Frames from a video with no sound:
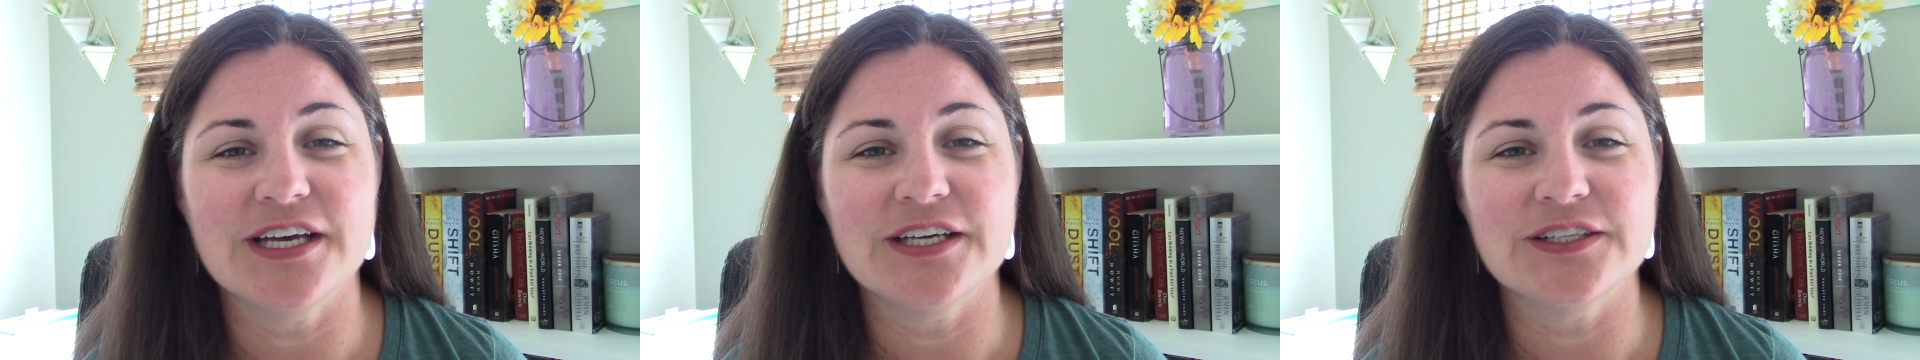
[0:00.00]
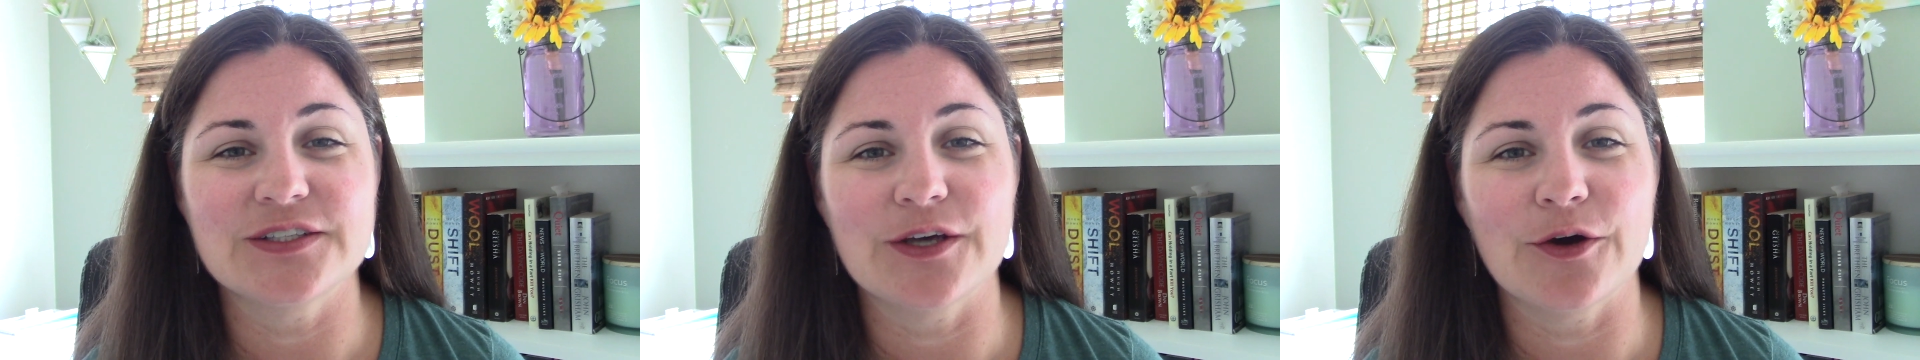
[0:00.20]

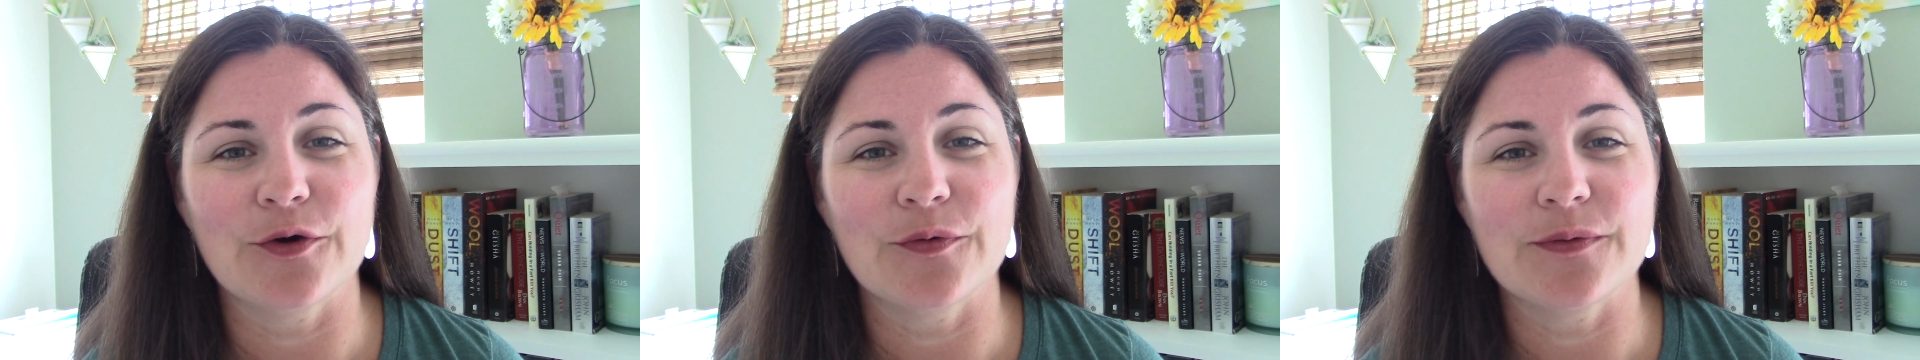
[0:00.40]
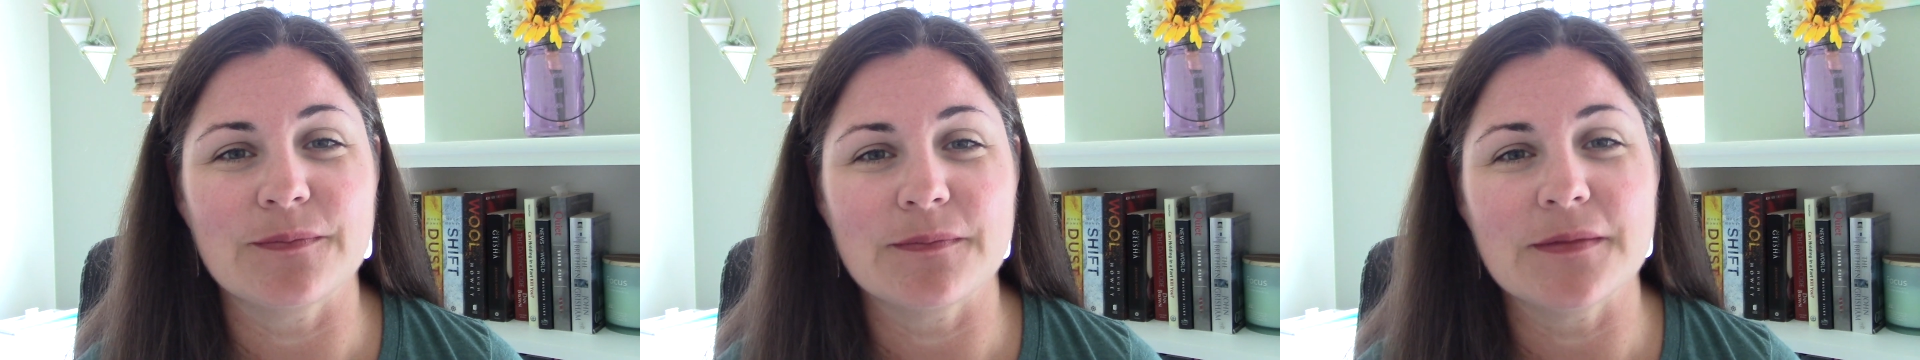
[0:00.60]

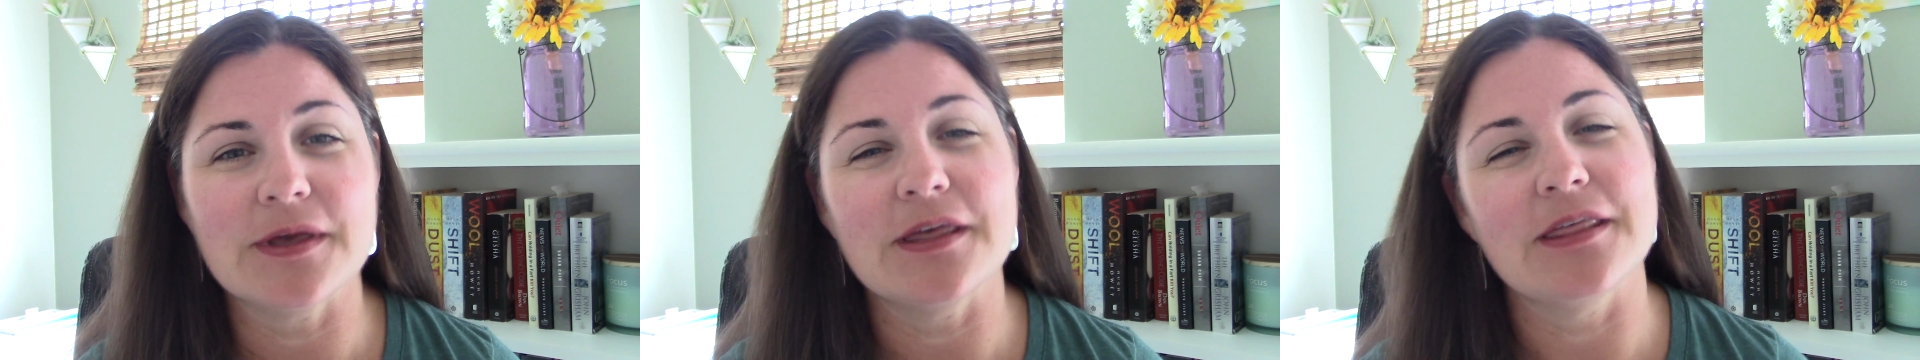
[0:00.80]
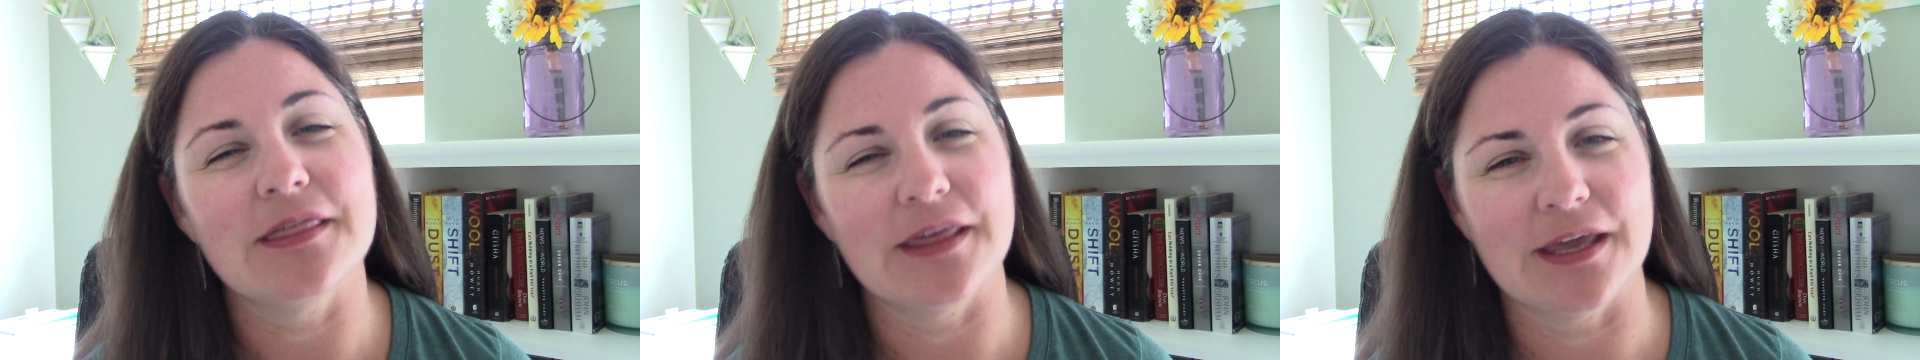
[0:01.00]
So
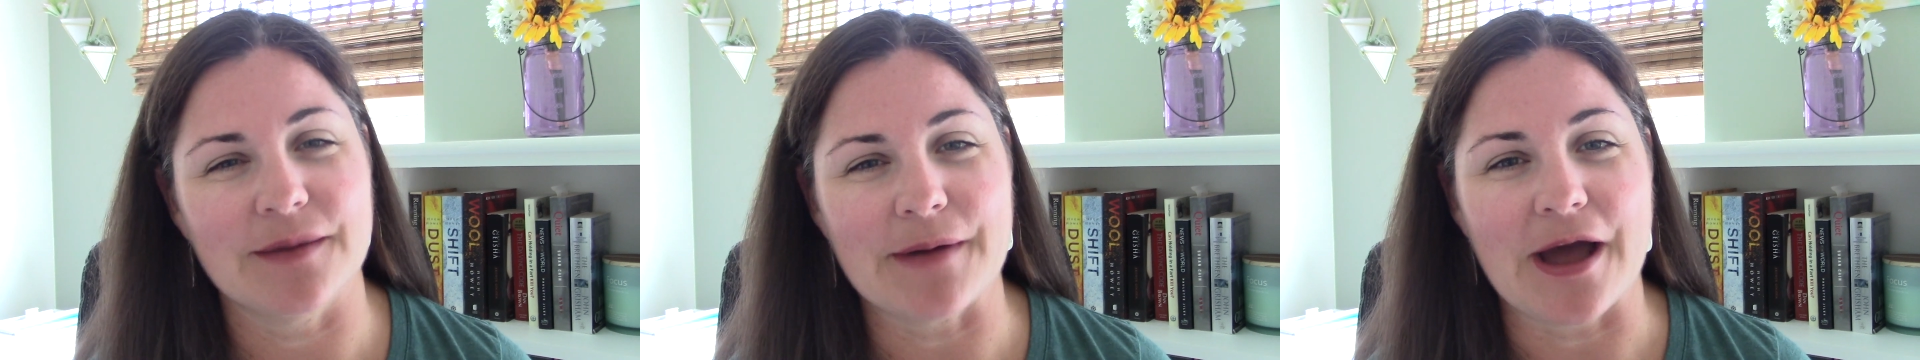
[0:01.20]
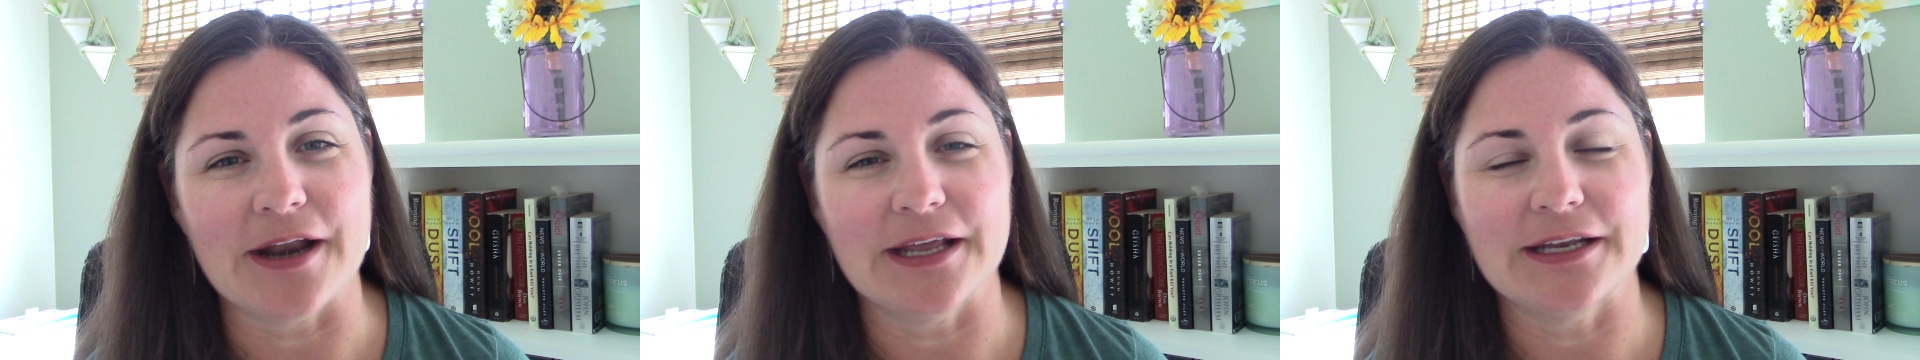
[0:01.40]
think
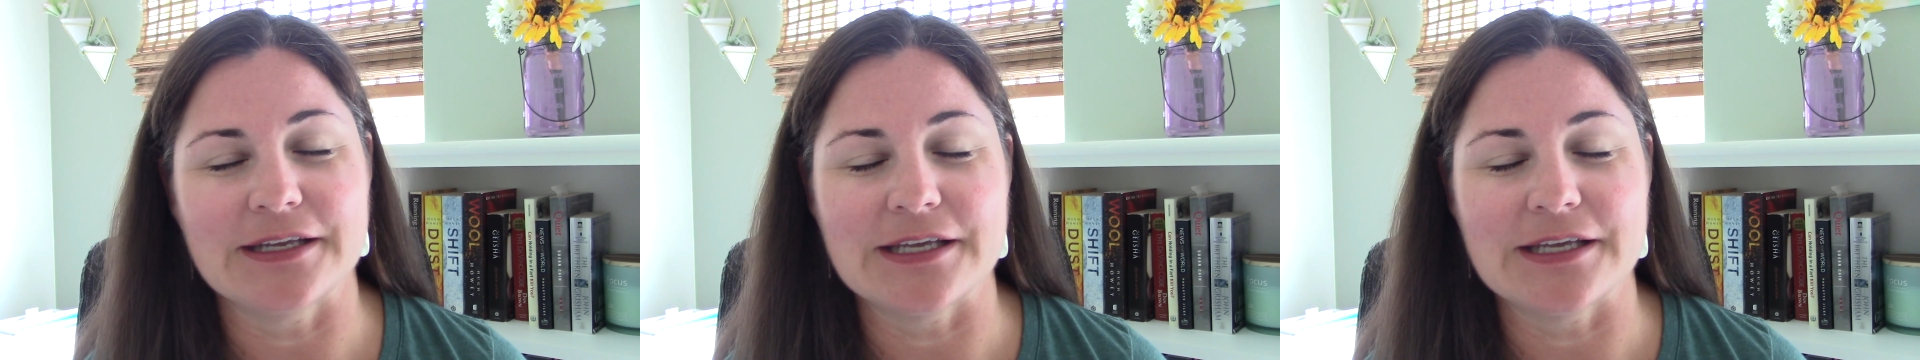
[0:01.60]
about it.